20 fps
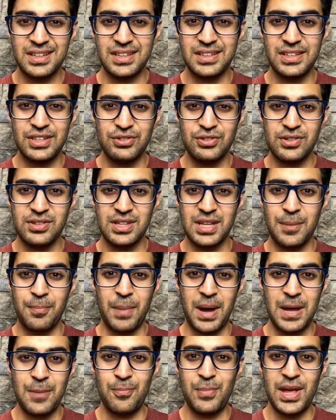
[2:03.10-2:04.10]
conditions that
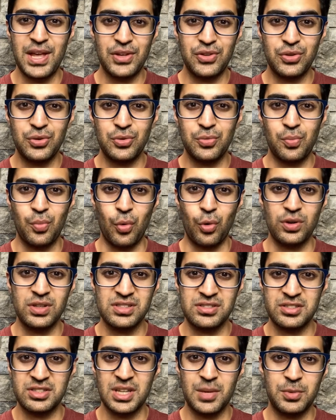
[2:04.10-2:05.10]
might make you more
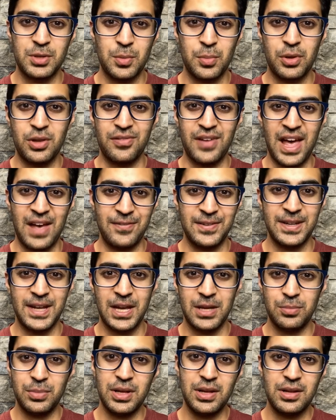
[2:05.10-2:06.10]
susceptible of having
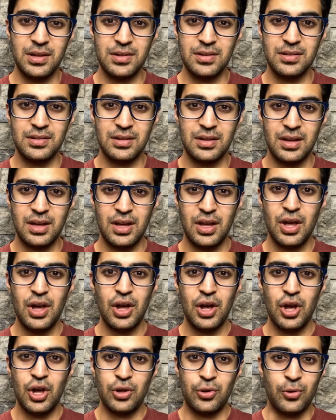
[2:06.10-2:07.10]
diabetes,
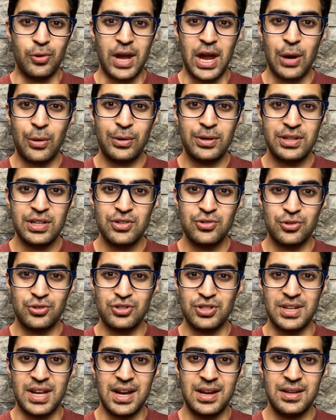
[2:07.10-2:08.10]
your heritage or
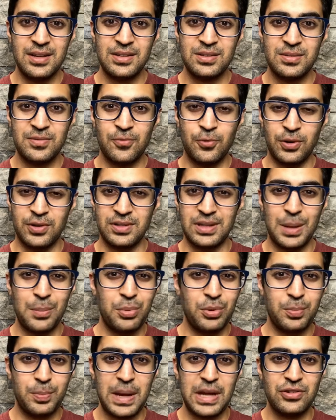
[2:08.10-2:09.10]
genetics, for example,
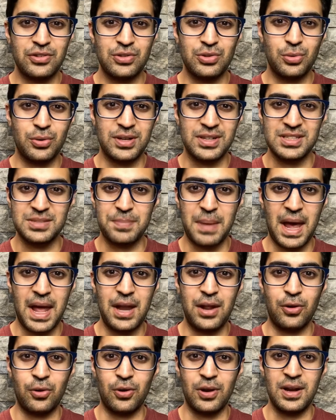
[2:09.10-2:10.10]
patients who are
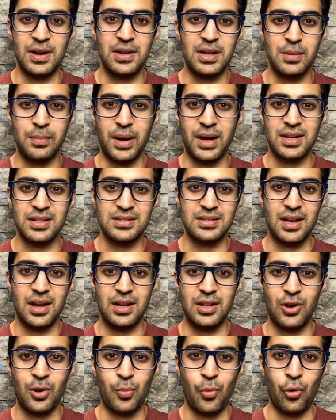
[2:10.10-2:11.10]
Hispanic or Indian Pakistani
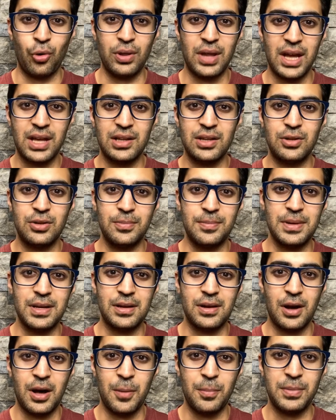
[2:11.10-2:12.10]
are more likely to
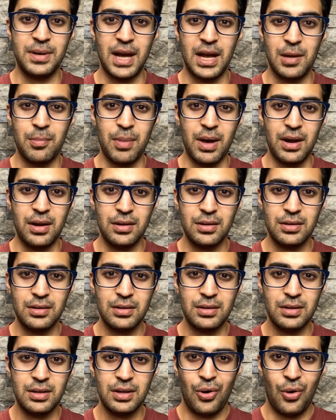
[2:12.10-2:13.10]
become diabetic,
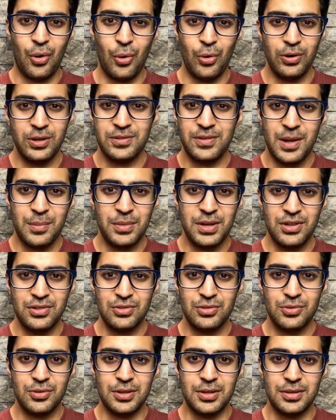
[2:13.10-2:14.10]
or it's family
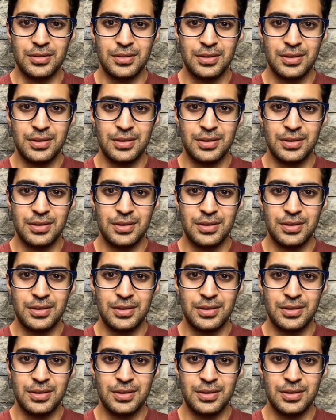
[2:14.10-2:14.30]
history.